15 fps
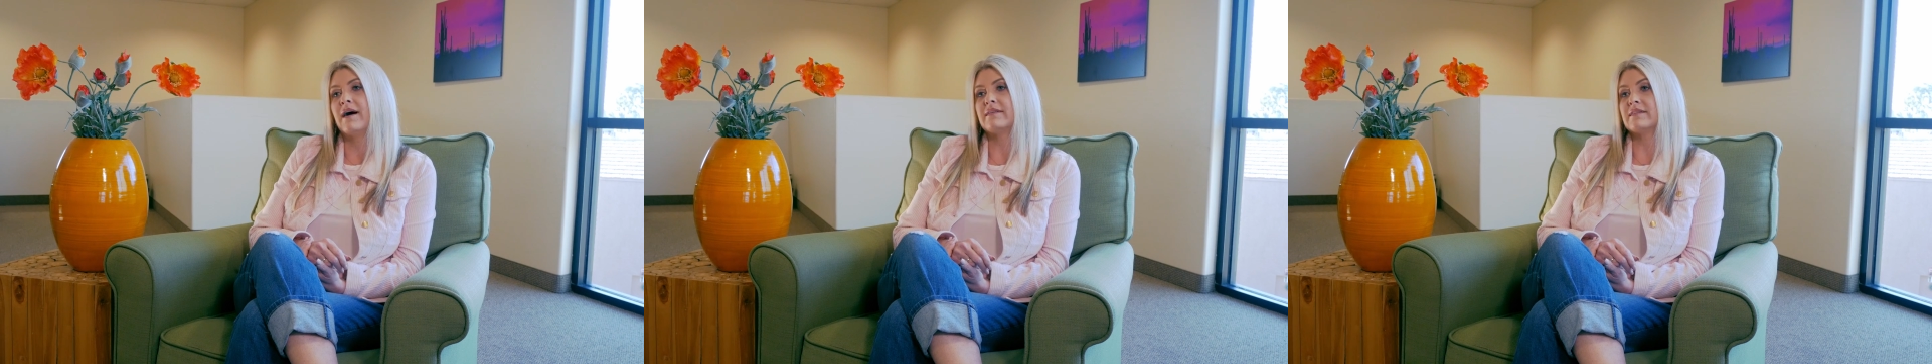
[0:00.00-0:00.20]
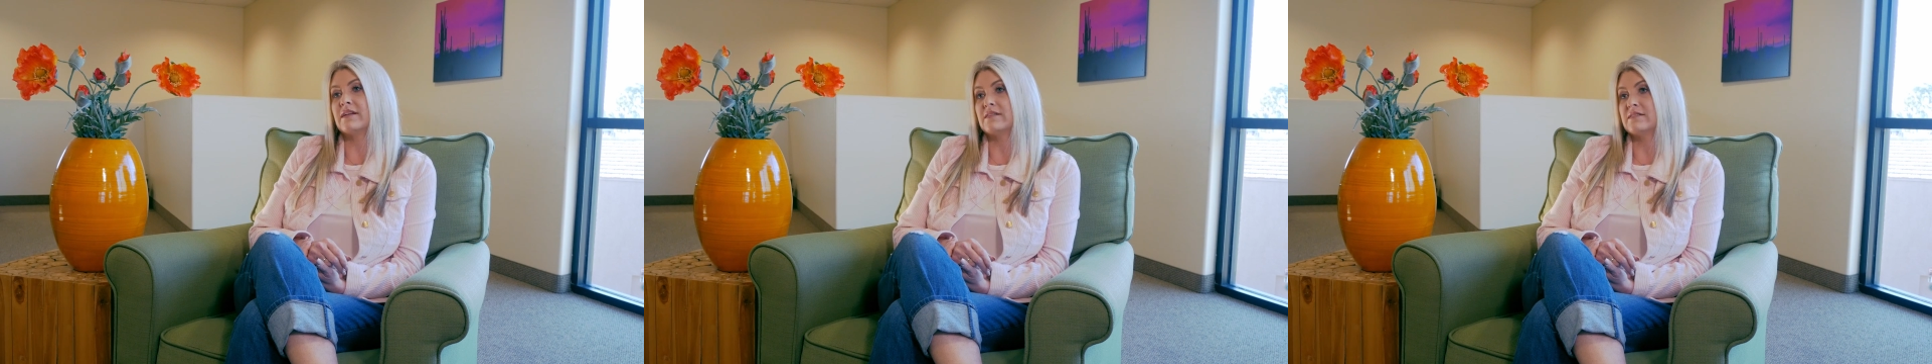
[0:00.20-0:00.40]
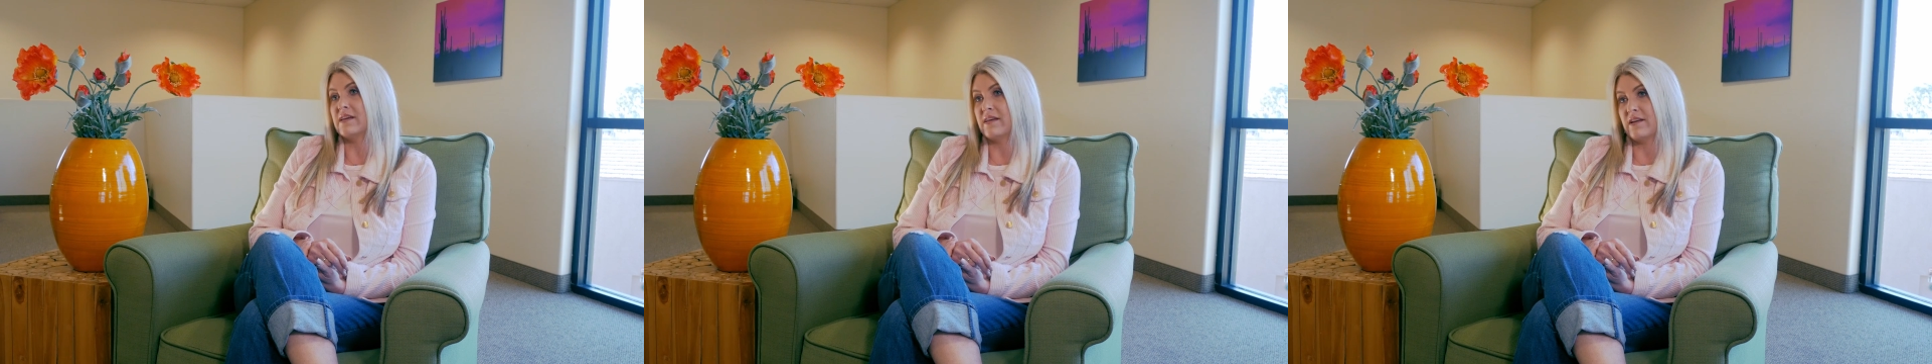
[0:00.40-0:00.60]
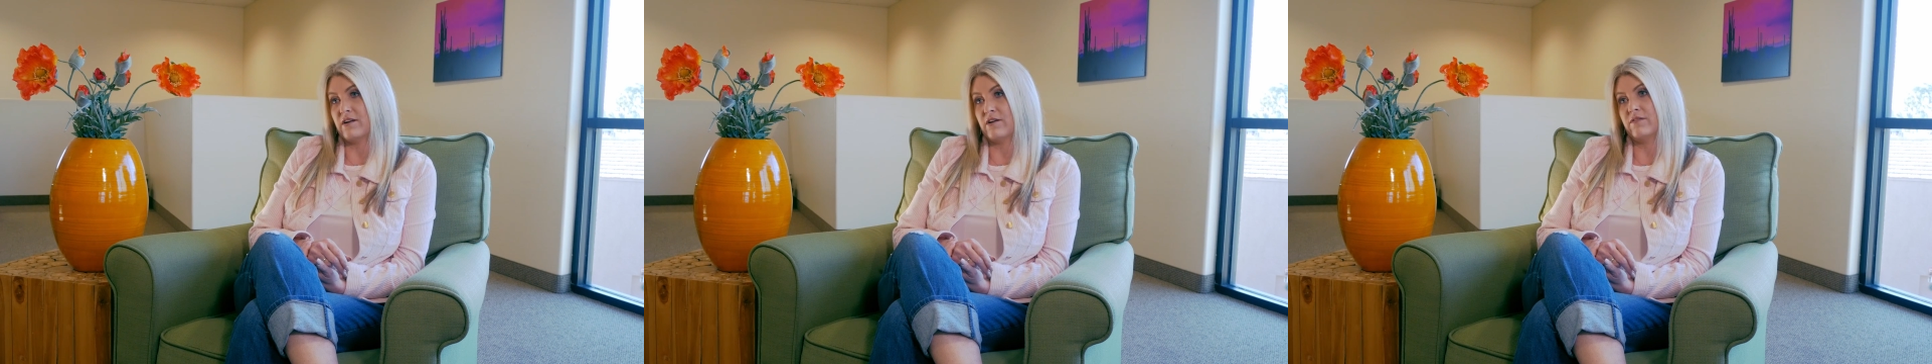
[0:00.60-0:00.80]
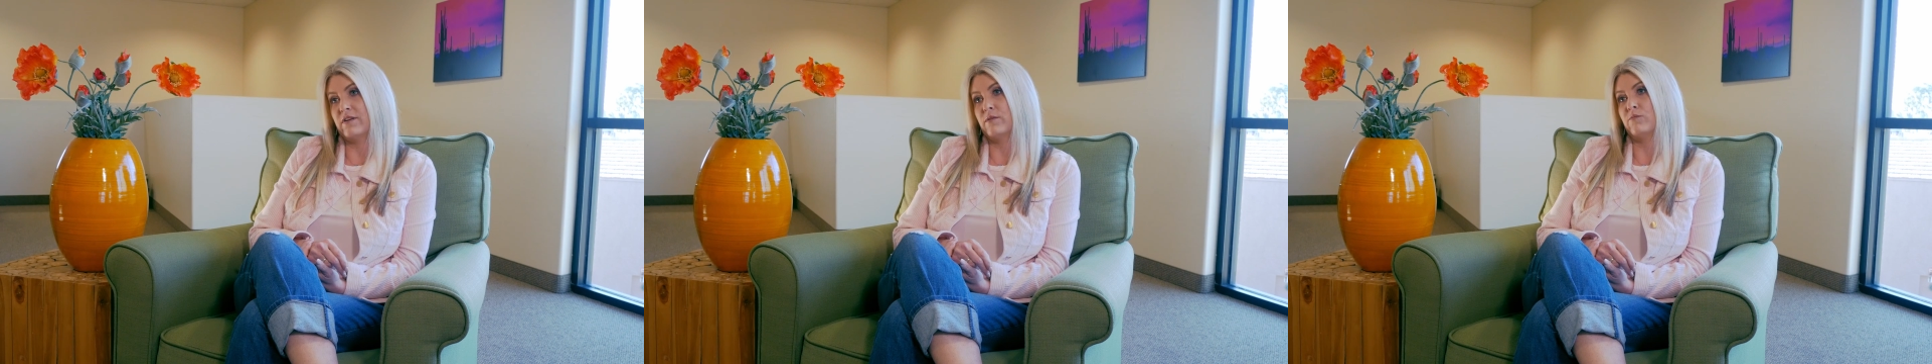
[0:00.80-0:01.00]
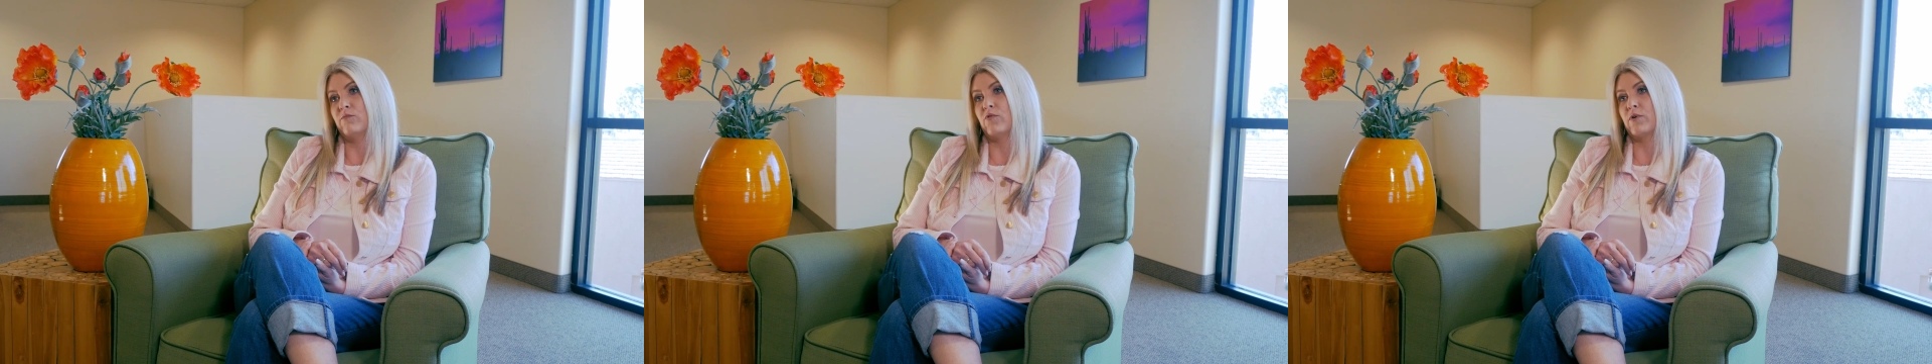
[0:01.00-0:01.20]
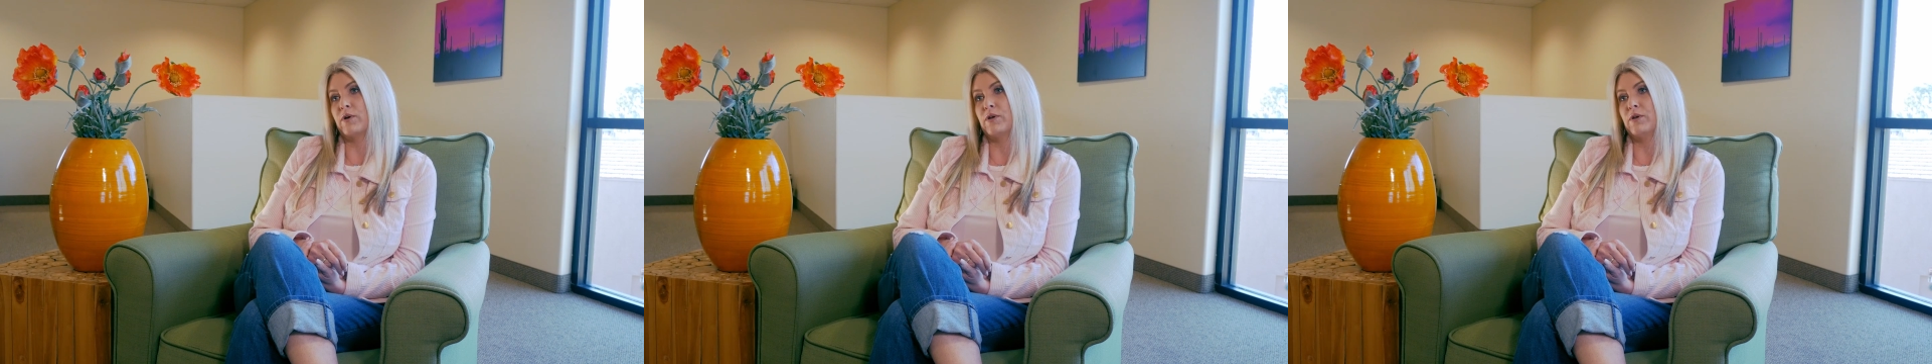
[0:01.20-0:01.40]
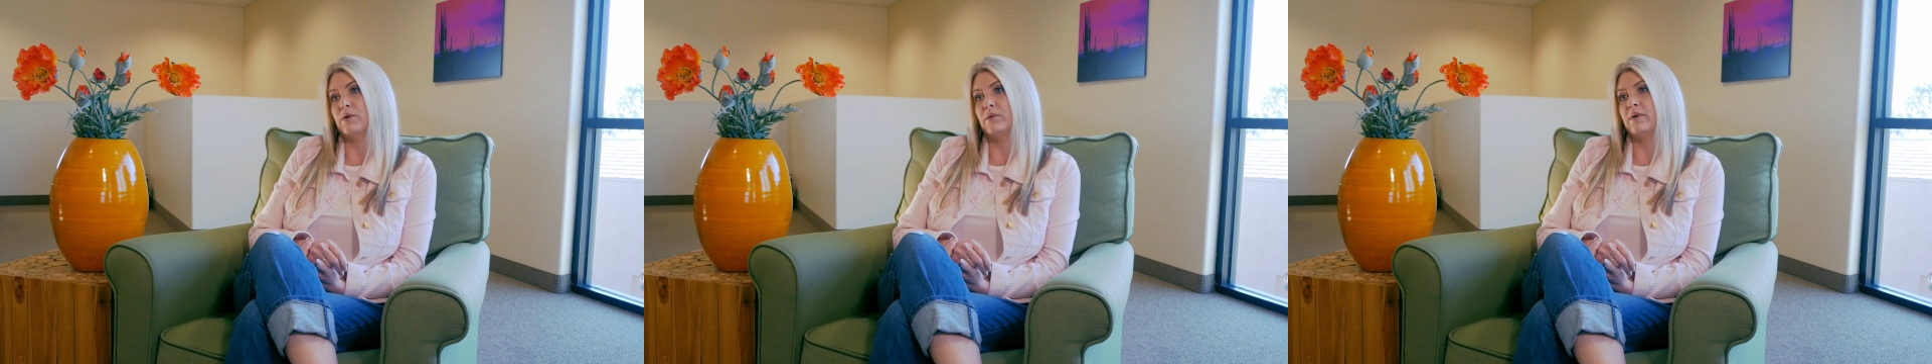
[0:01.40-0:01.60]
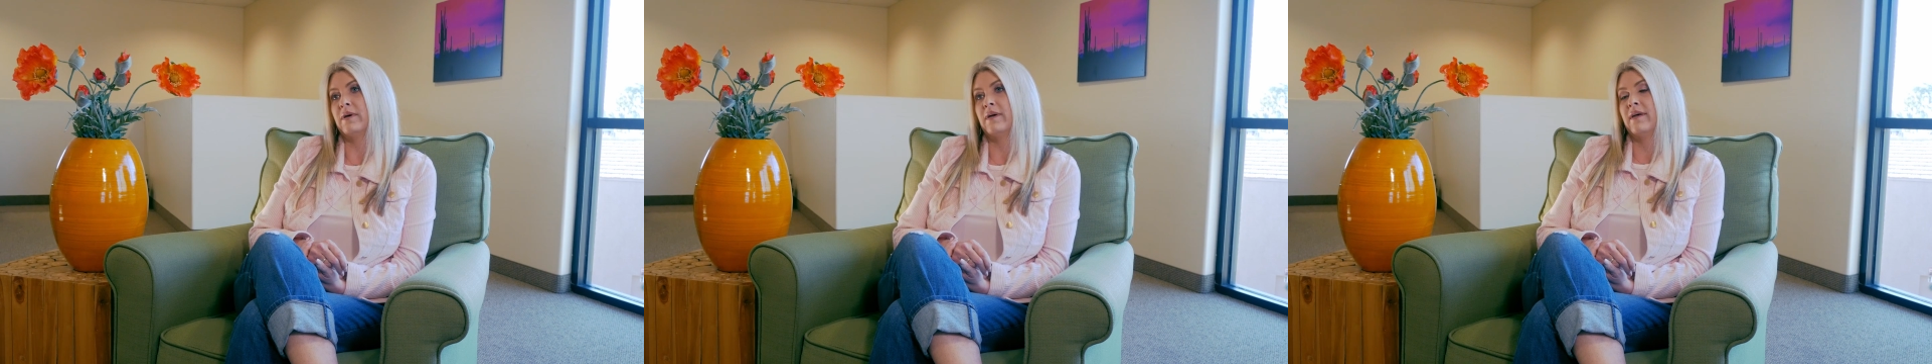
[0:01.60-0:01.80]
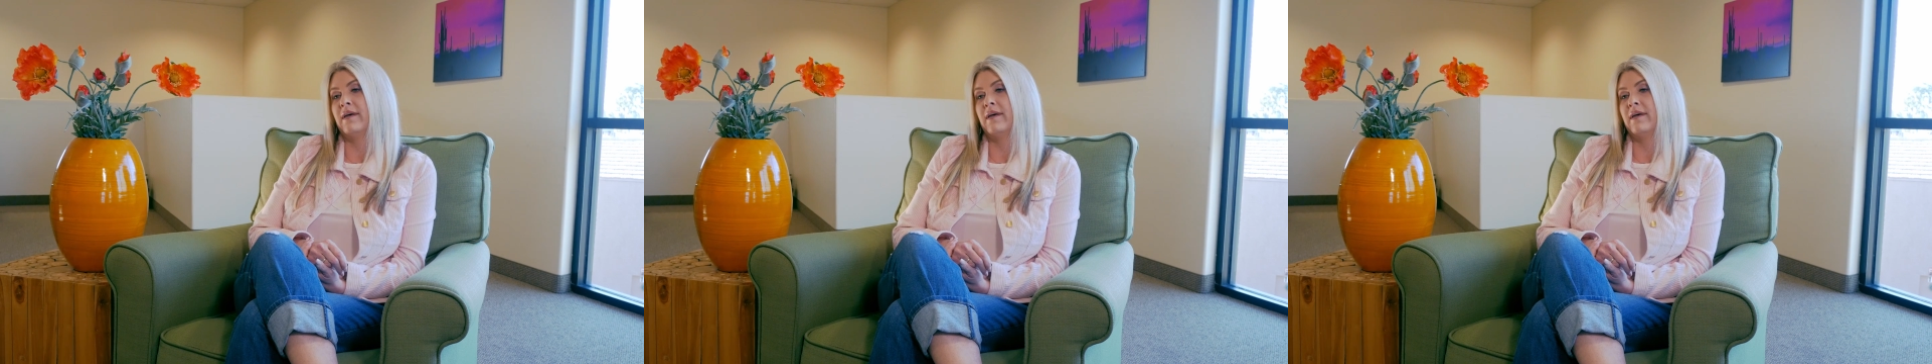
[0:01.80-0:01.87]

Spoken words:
I said, I'll take care of him for you,